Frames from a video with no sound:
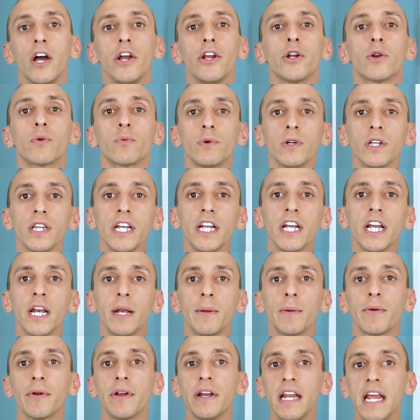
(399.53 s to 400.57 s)
you're really going
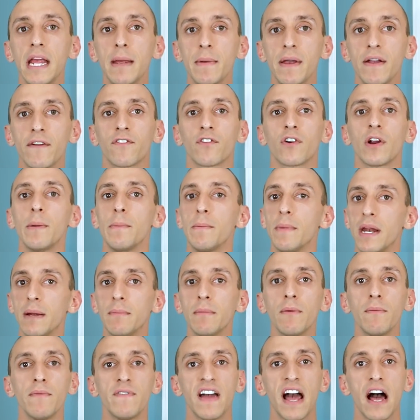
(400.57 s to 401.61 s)
to be redeeming for a
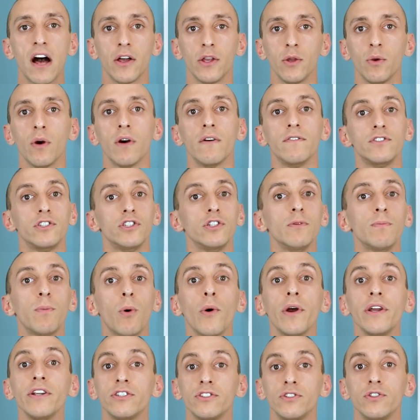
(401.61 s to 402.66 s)
minimum value of
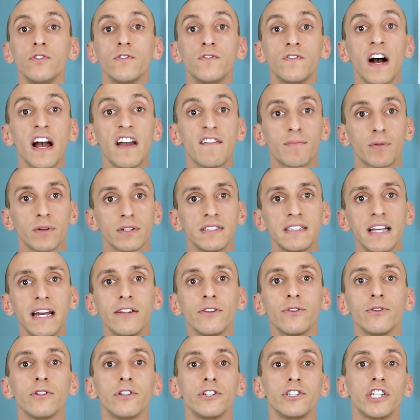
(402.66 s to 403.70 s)

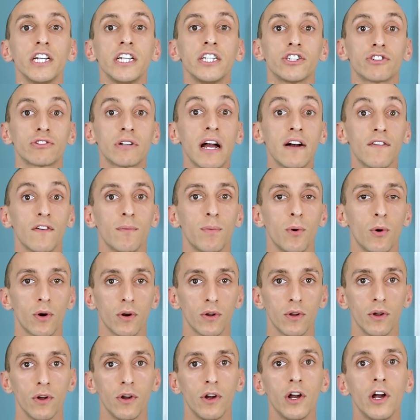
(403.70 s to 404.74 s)
2.25% to the Chase Travel
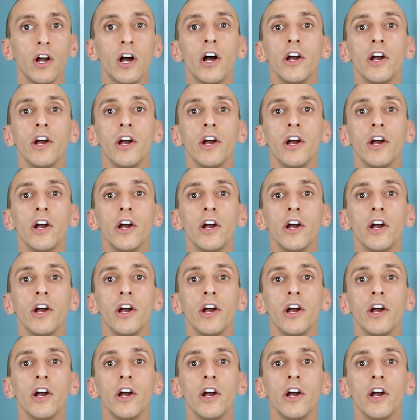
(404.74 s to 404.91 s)
Portal.